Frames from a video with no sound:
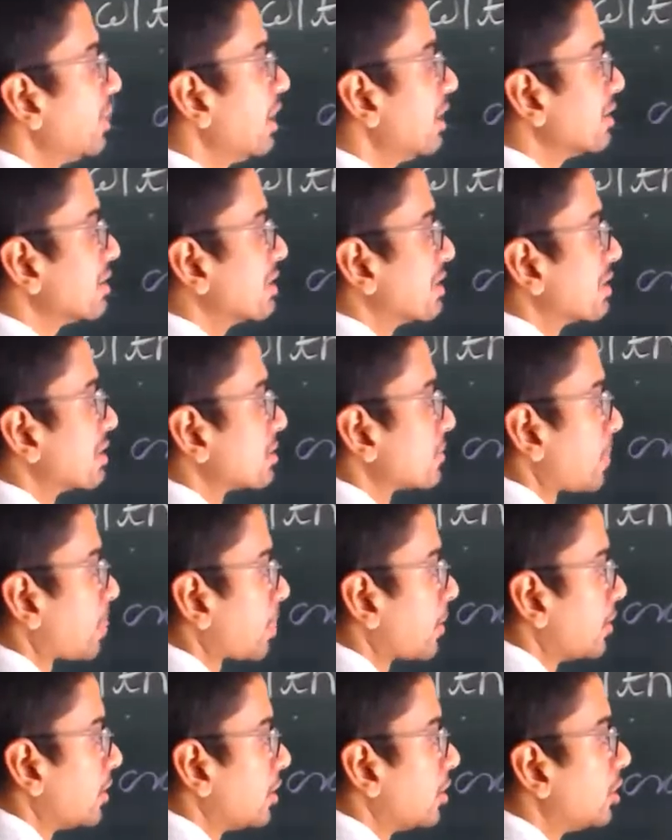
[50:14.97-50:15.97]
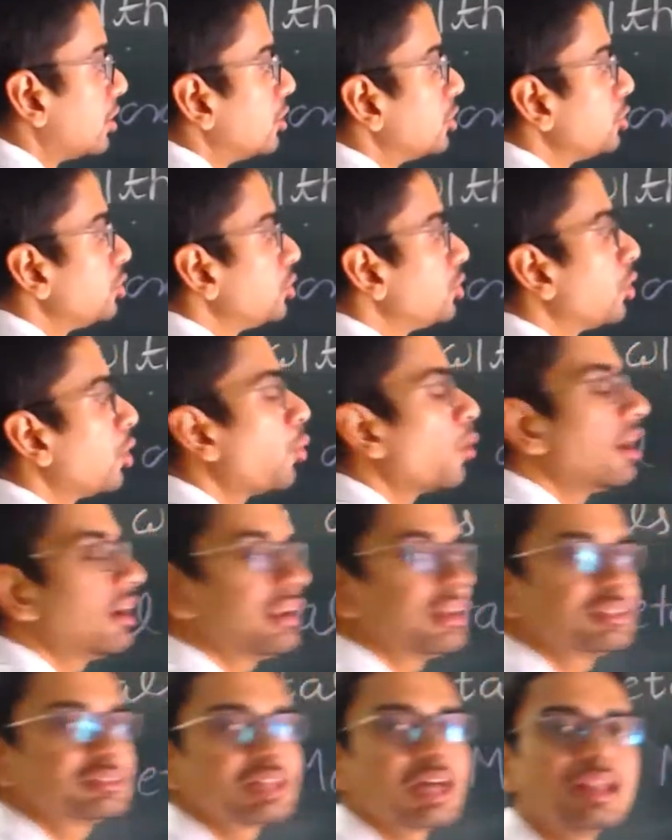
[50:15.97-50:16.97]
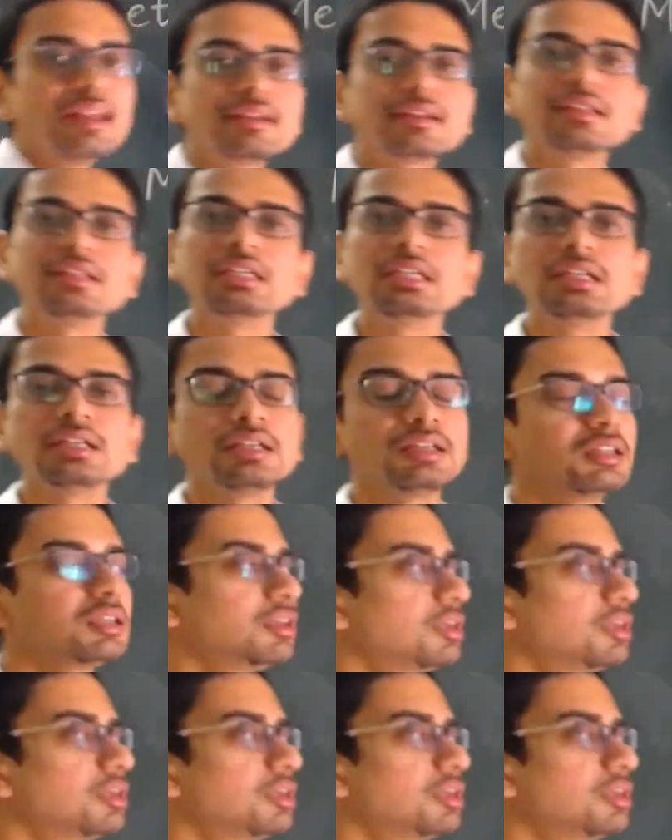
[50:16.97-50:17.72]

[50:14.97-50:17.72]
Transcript: the base. Do you know what is alkali?